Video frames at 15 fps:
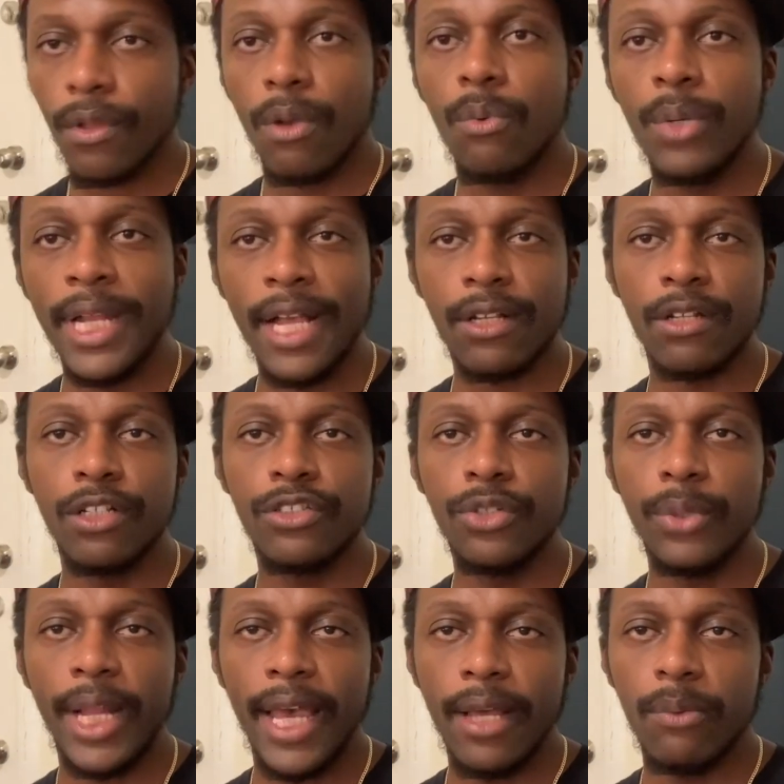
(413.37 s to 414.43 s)
we're not going to do
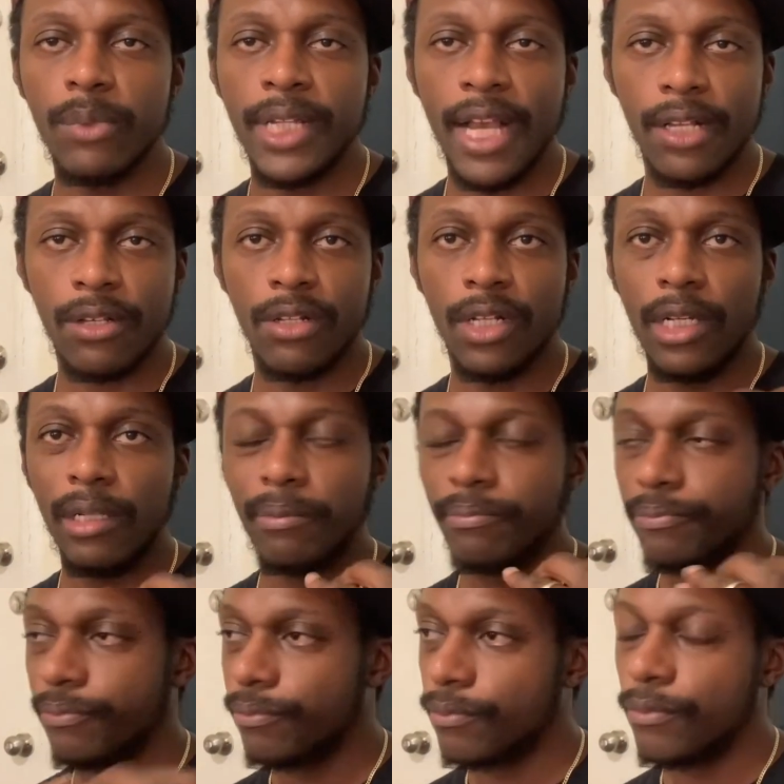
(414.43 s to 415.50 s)
that. We're not going to
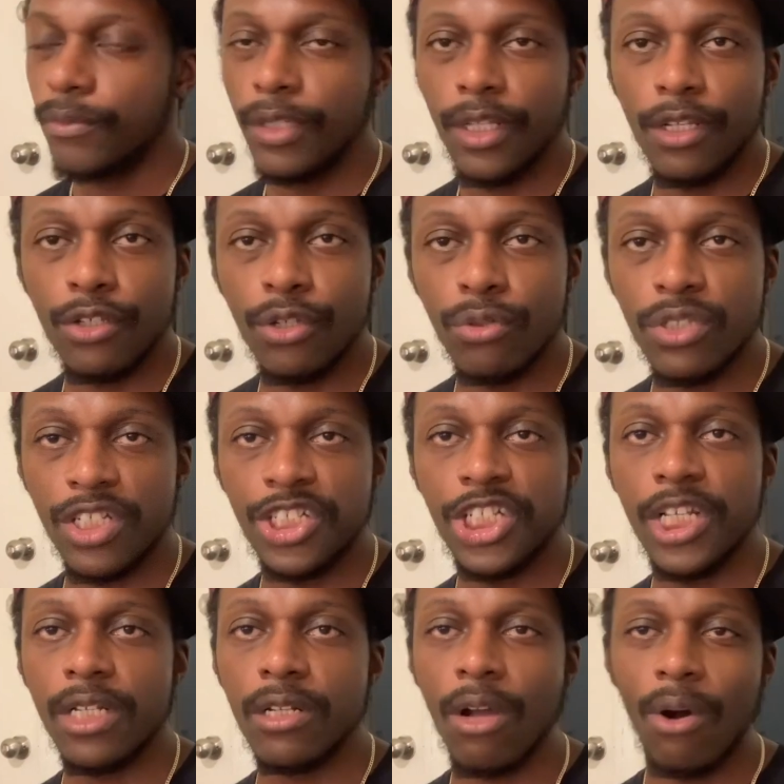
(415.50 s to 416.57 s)
use a
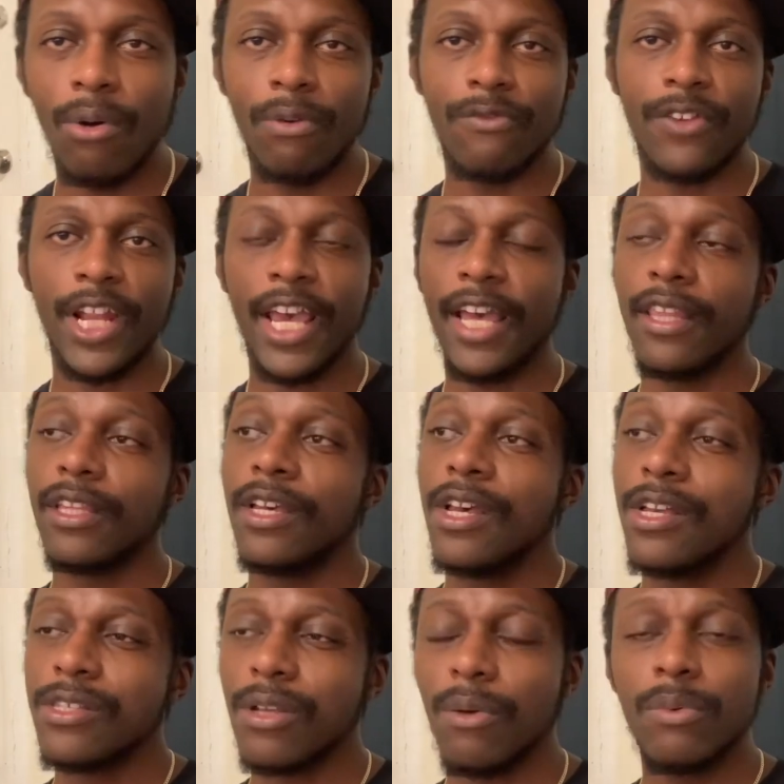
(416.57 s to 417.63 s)
cheat code for that.
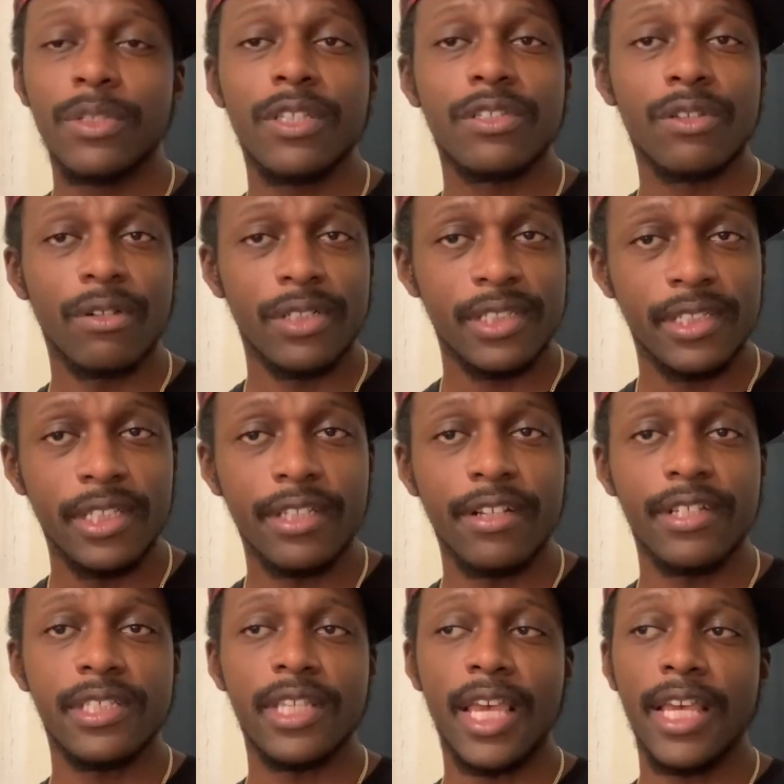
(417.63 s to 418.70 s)
So we're just going to sit there and
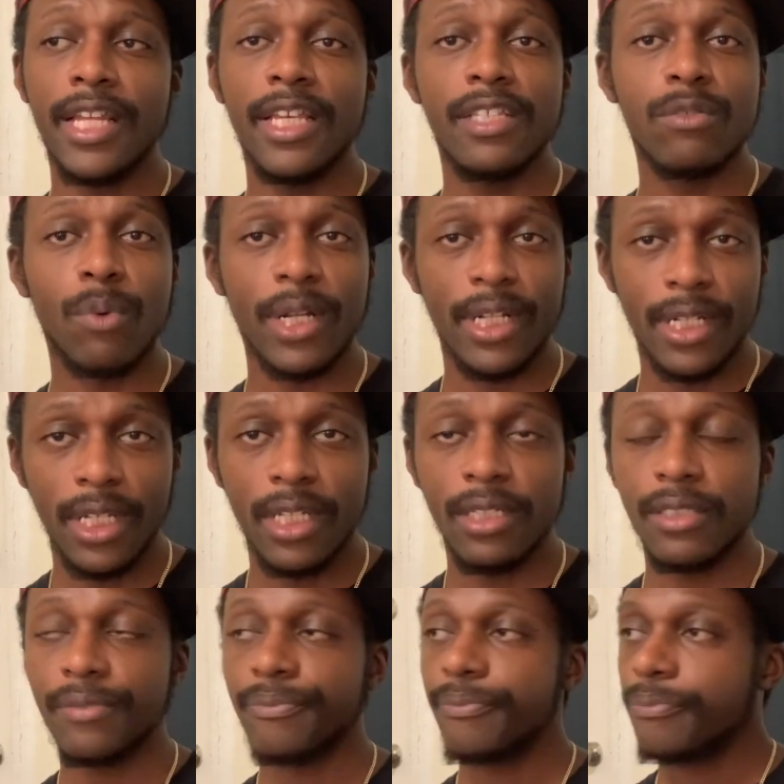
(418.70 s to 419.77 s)
say it is what it
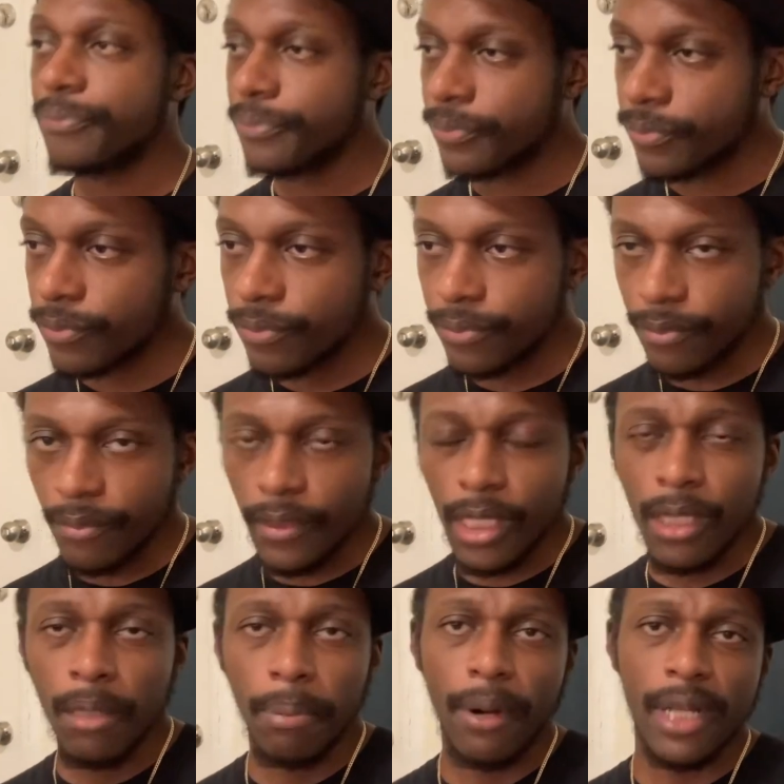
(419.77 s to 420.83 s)
is.
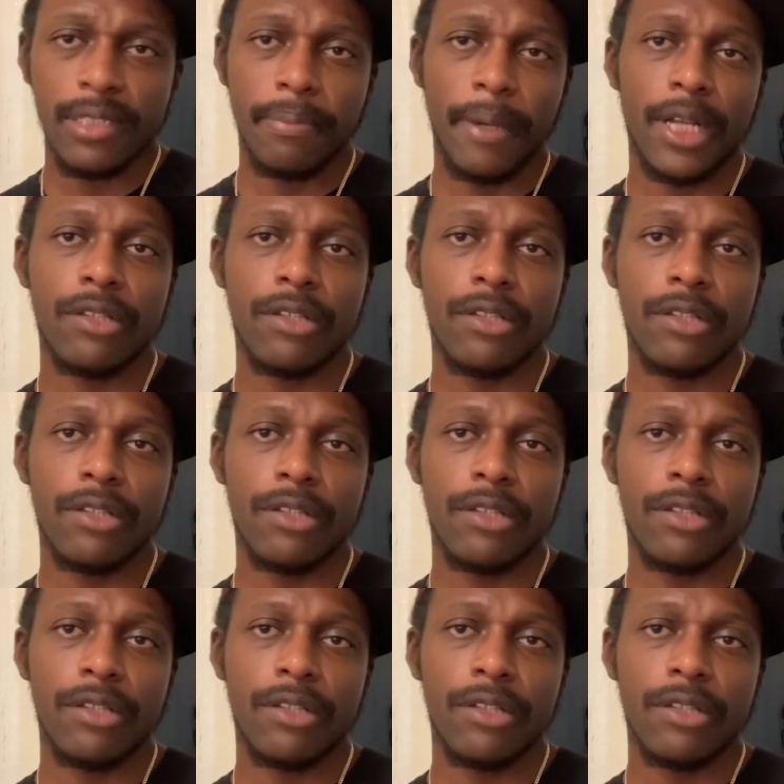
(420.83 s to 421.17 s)
LeBron's a better